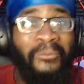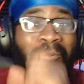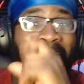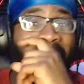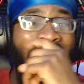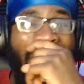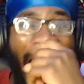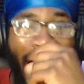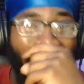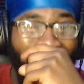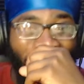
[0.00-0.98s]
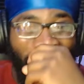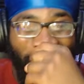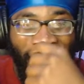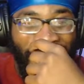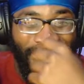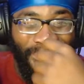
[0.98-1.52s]
Wow!
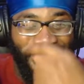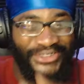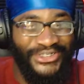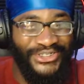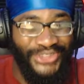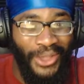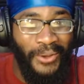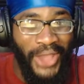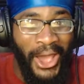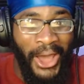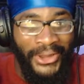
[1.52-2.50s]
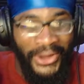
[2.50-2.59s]
This is looking so good!